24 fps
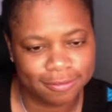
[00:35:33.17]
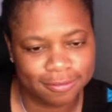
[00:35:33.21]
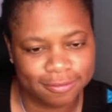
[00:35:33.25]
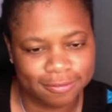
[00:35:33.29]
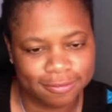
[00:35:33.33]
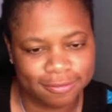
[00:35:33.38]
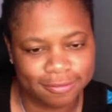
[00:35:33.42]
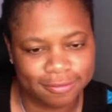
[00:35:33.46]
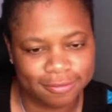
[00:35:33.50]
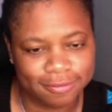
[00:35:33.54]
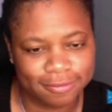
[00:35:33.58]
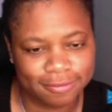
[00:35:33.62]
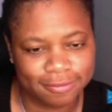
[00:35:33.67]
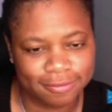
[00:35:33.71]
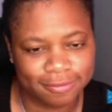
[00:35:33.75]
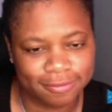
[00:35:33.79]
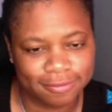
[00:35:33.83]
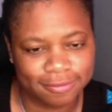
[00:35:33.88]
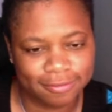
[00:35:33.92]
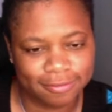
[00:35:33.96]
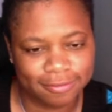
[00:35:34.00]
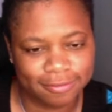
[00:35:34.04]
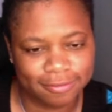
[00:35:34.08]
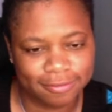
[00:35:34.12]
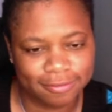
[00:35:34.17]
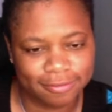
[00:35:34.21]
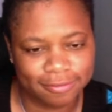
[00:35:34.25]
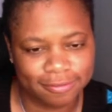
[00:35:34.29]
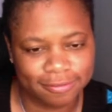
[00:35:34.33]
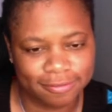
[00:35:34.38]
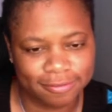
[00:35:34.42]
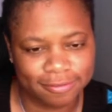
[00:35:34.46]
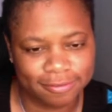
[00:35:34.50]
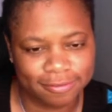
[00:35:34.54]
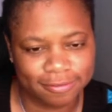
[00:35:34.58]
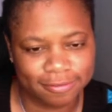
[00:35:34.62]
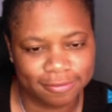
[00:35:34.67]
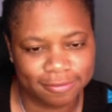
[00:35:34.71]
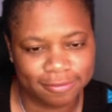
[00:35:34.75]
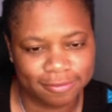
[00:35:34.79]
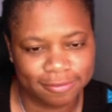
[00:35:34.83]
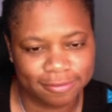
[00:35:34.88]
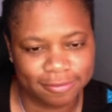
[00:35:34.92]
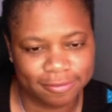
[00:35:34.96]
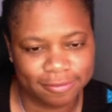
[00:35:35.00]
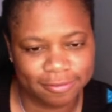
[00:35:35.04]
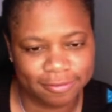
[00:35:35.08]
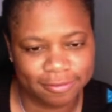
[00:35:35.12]

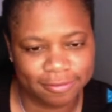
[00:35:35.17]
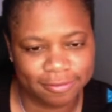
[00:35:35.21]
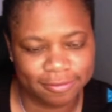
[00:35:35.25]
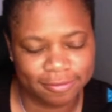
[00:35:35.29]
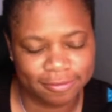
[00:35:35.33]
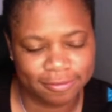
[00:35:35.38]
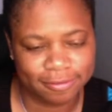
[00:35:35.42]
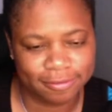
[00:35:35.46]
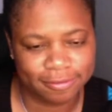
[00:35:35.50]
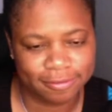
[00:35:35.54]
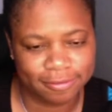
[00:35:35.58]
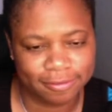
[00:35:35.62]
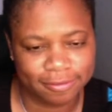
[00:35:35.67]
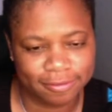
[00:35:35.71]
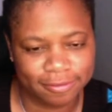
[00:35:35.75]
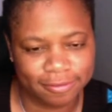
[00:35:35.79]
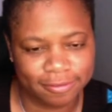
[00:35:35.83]
The person shown says nothing.